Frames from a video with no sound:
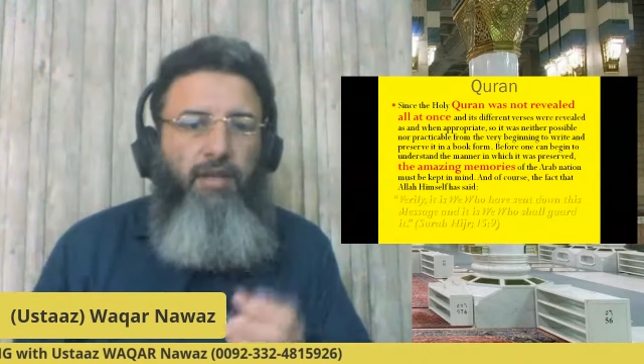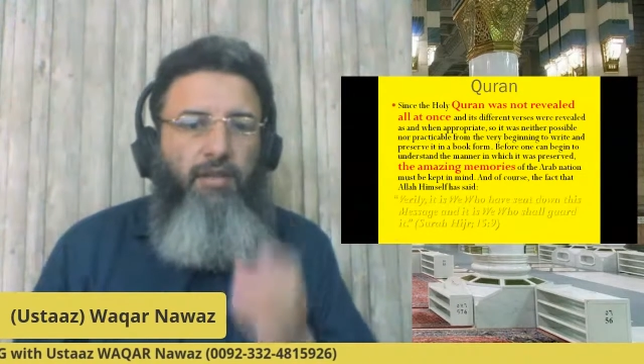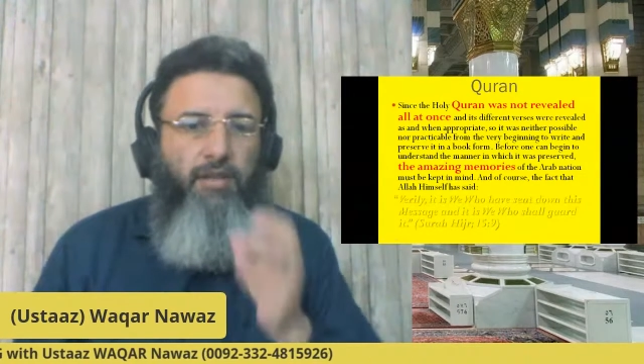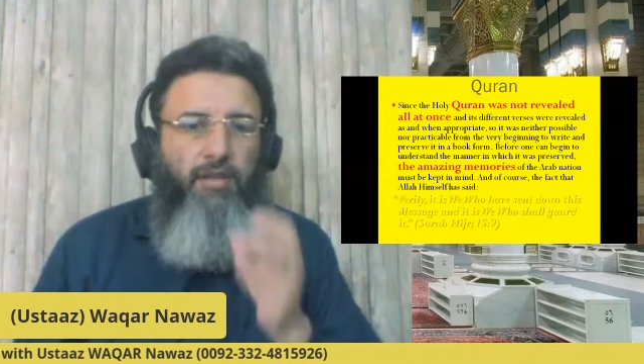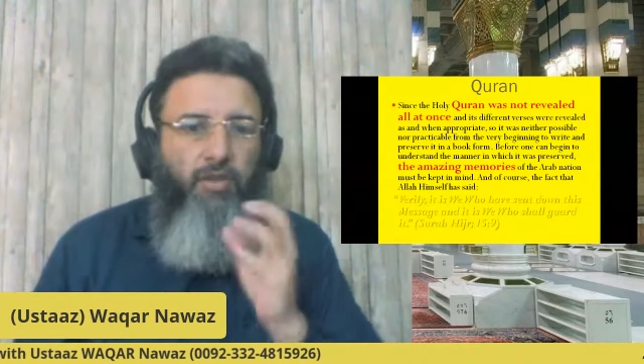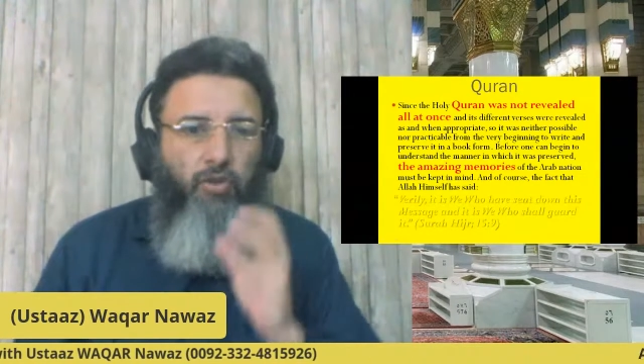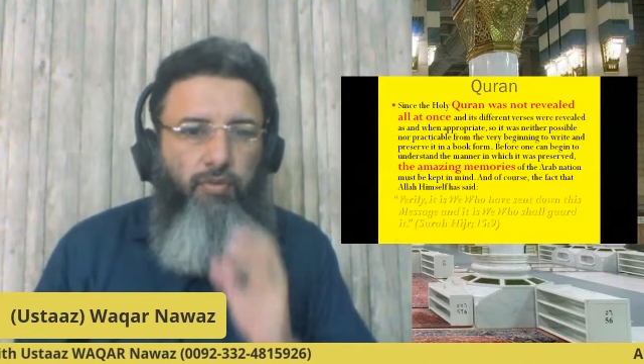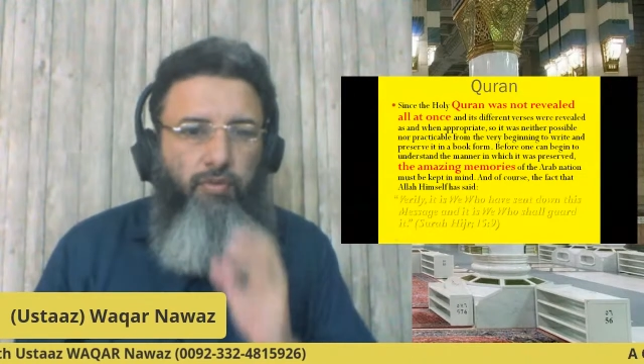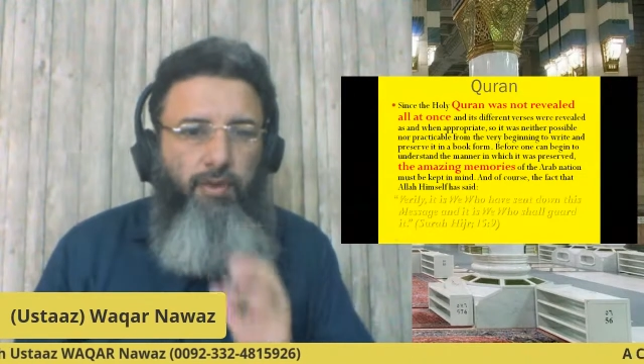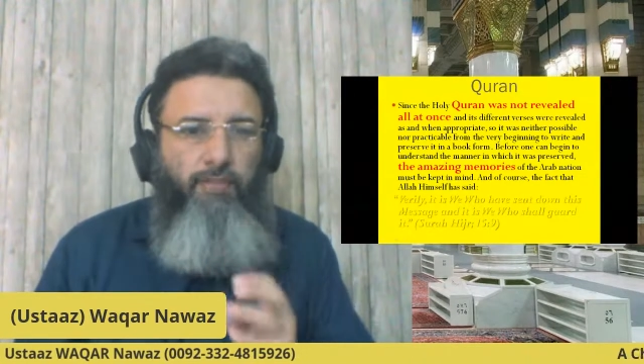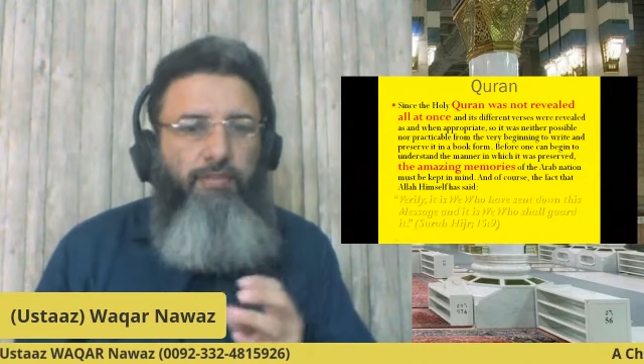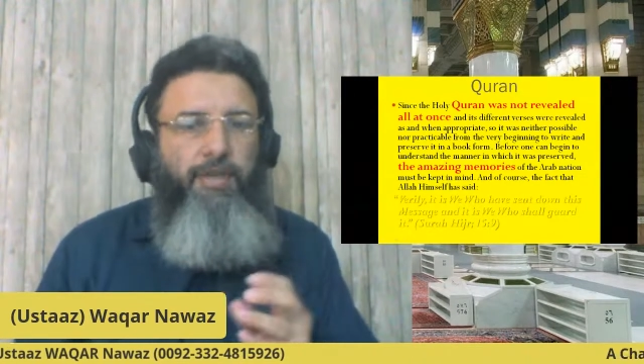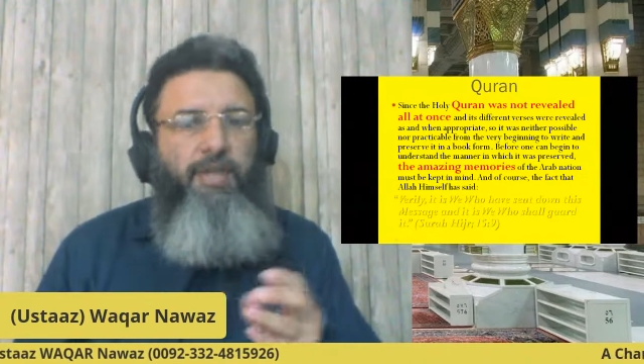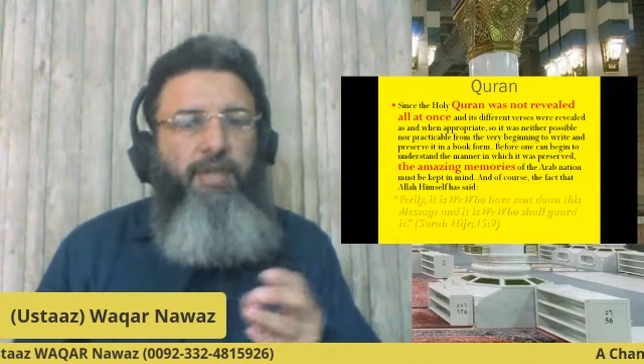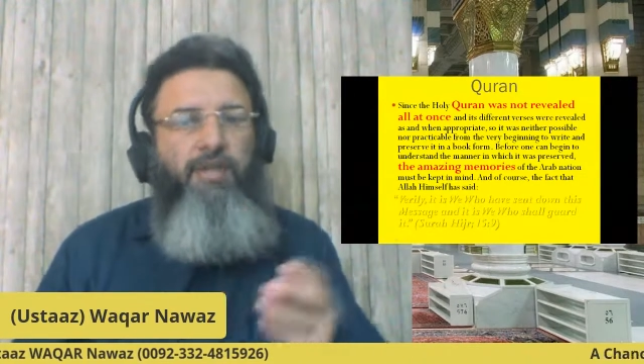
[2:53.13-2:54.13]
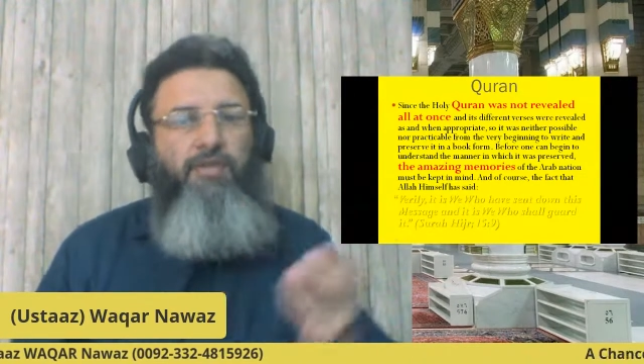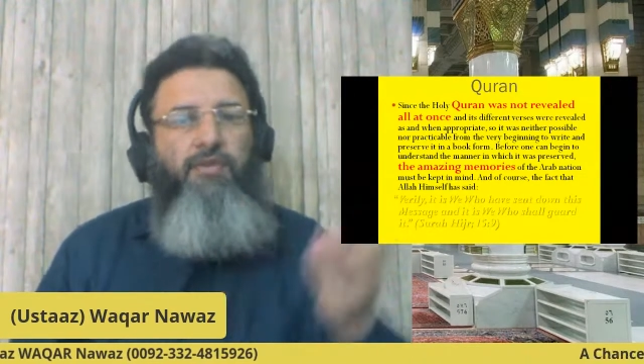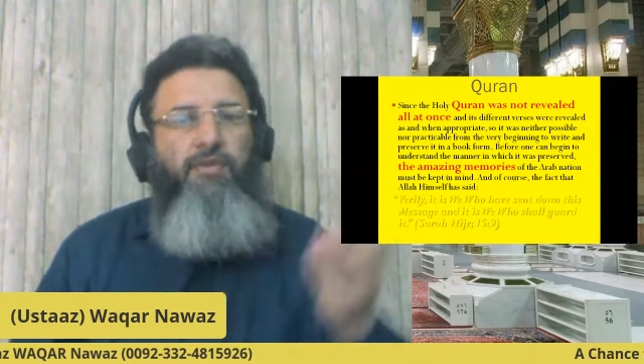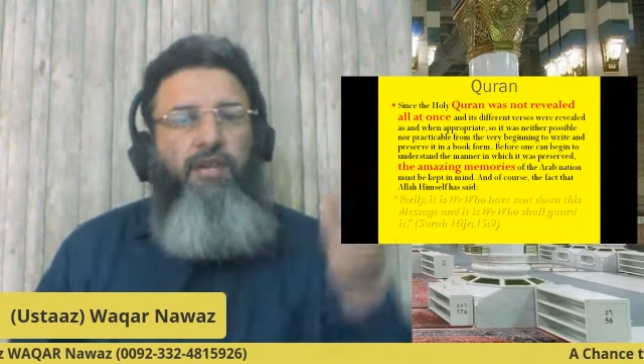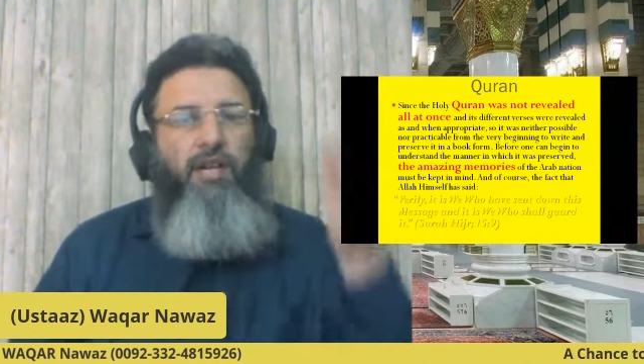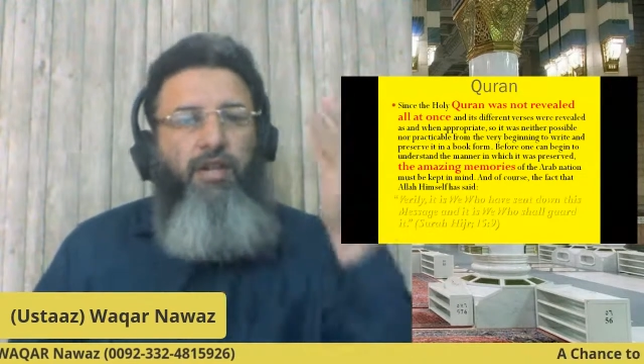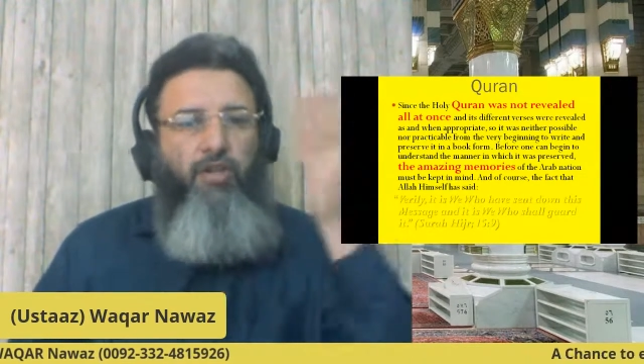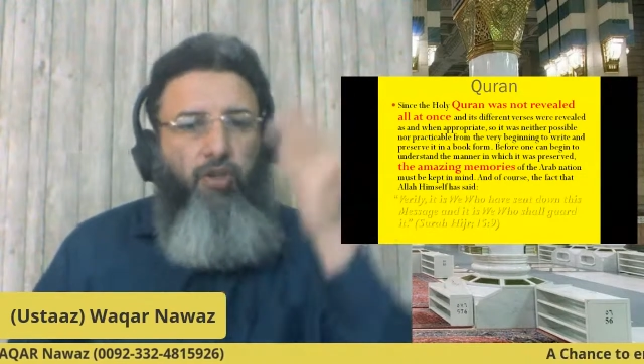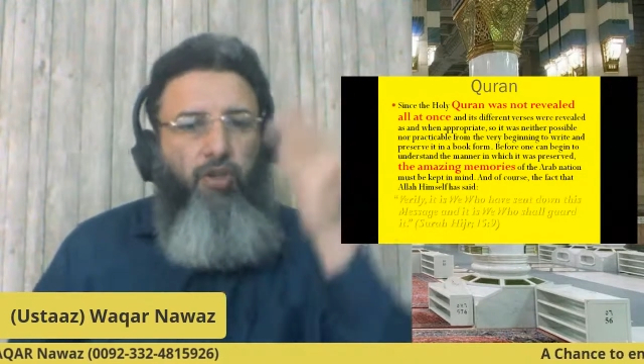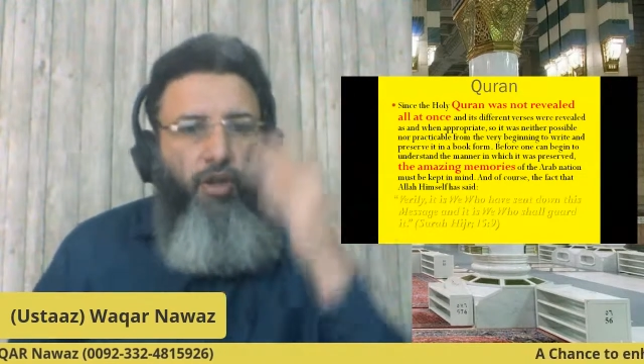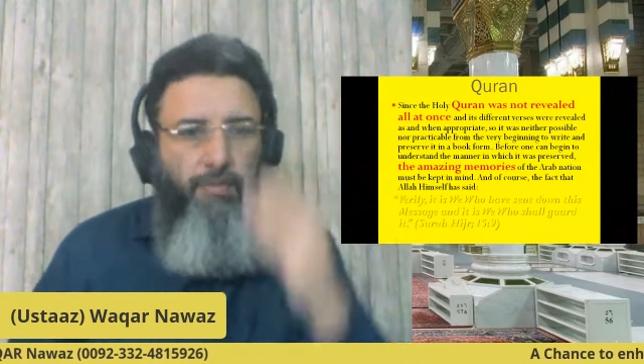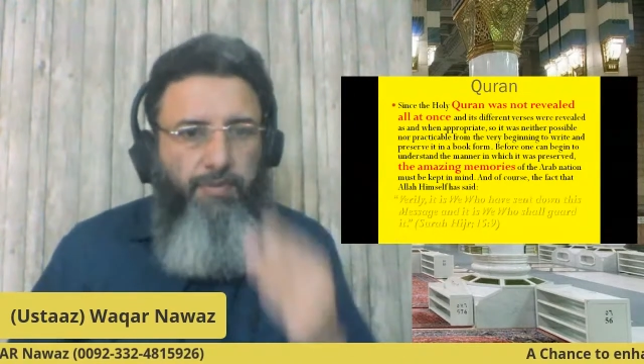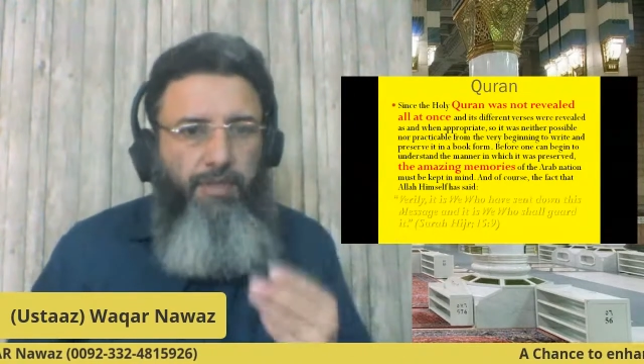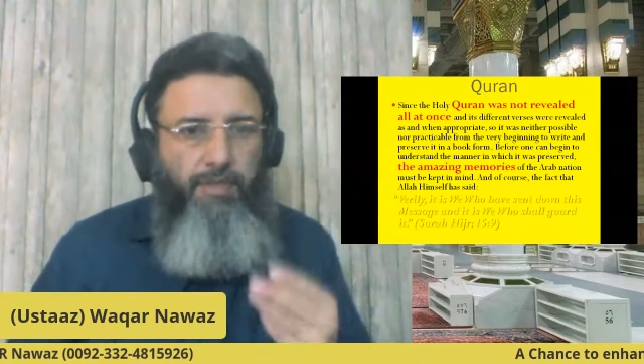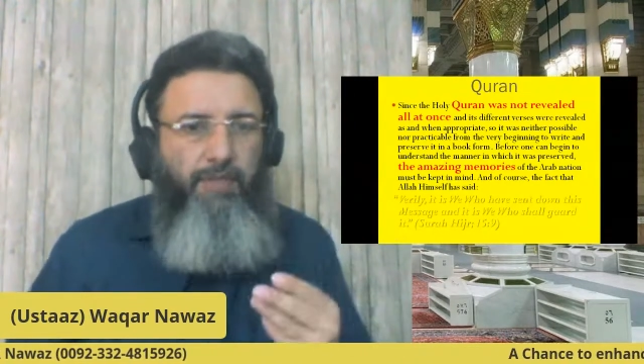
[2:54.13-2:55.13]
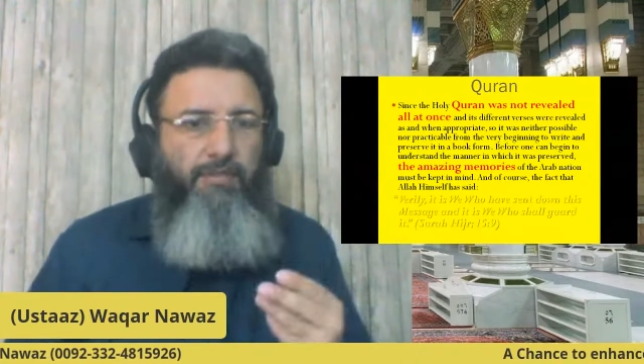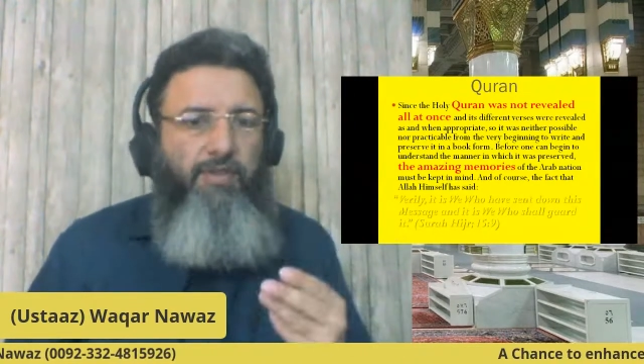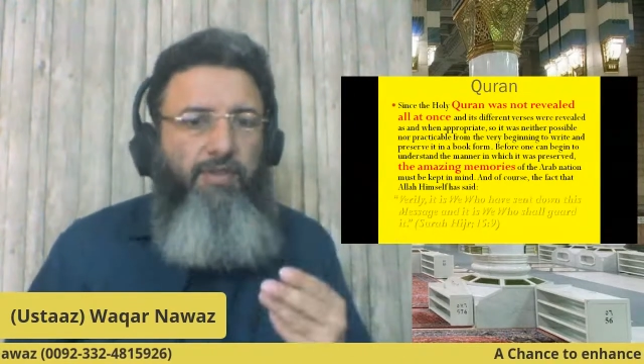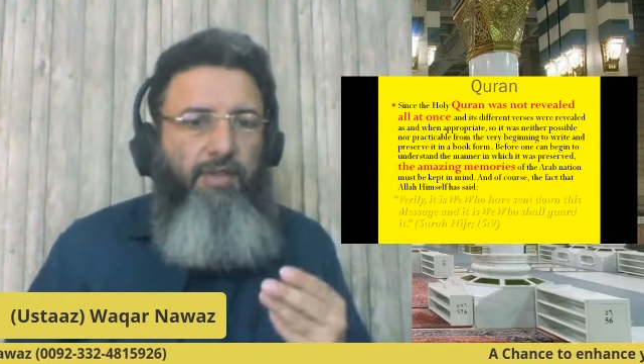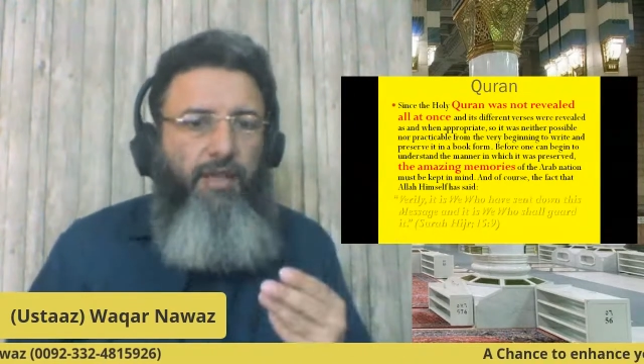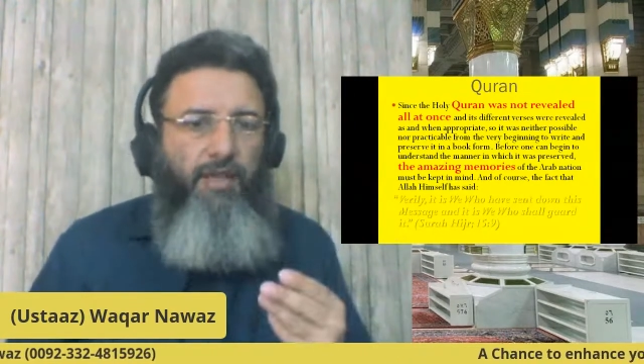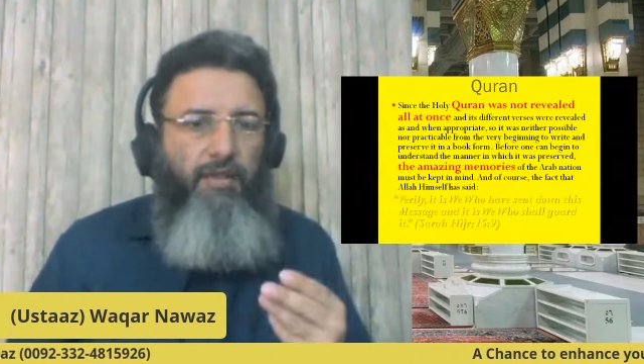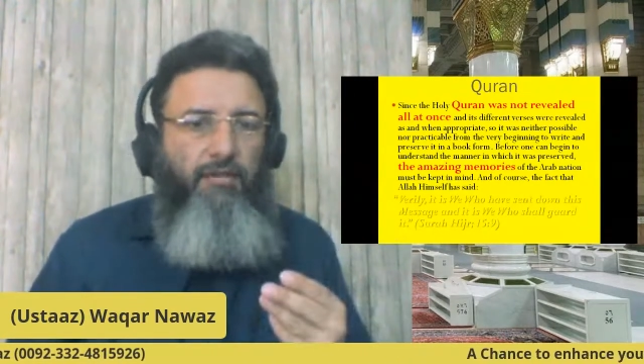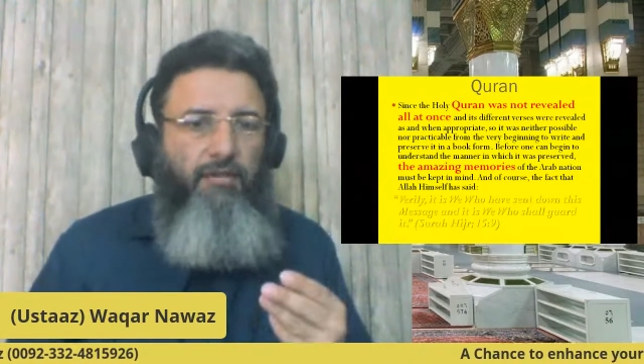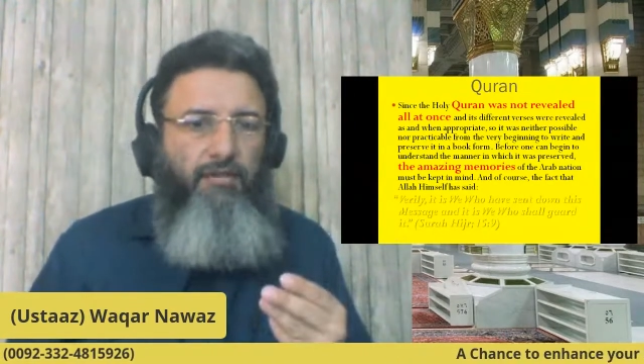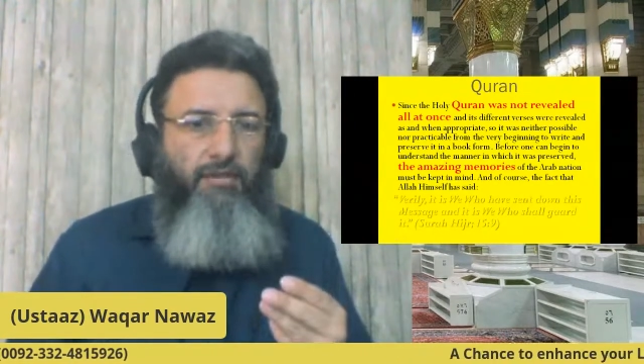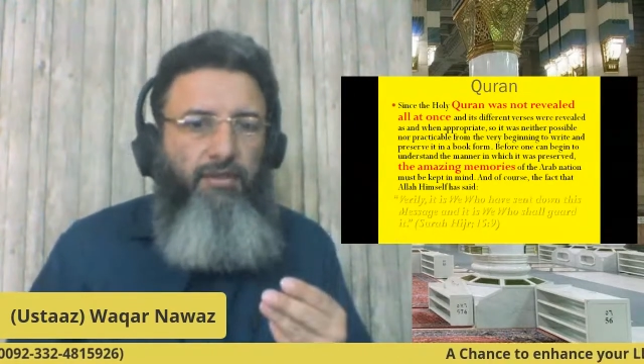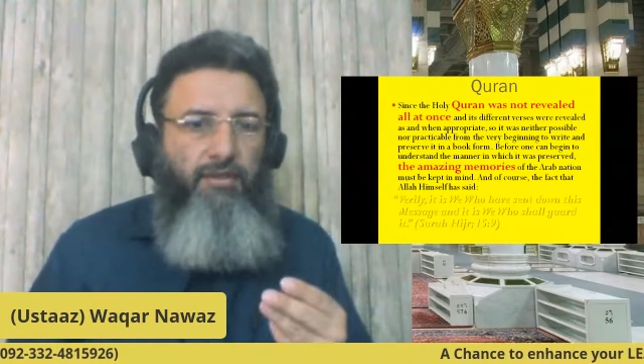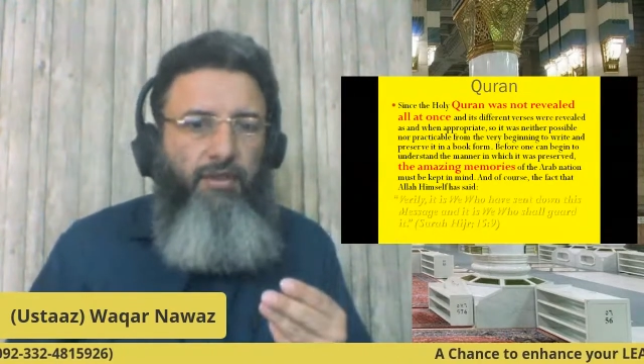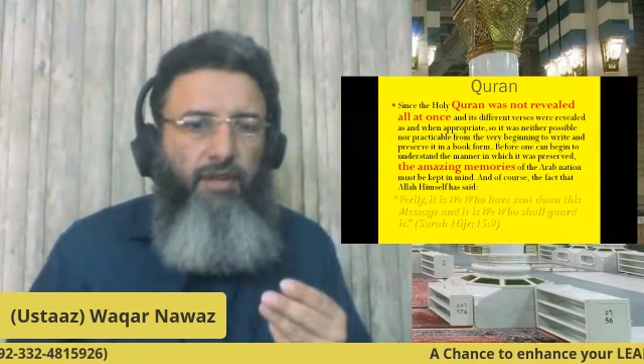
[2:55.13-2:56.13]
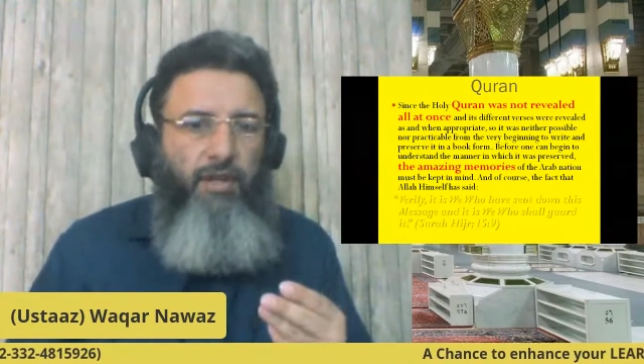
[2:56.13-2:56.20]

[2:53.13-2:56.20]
The human beings will adopt themselves